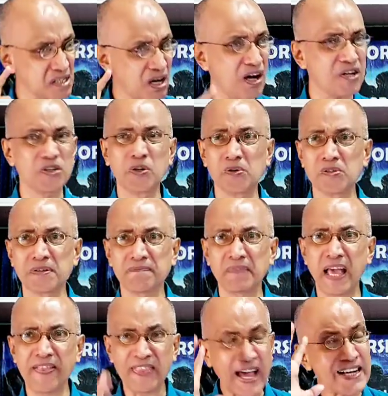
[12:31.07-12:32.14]
God knows.
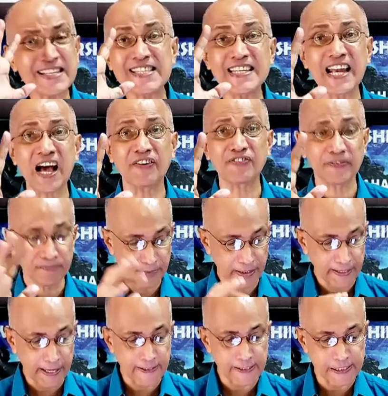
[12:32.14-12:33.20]
And that is enough. And
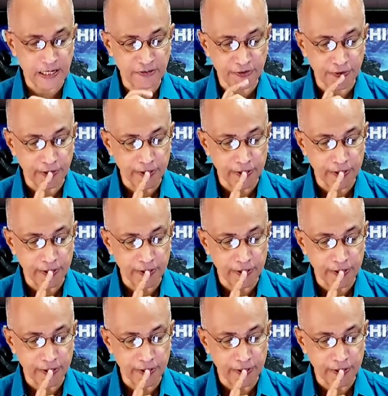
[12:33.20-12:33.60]
that is enough.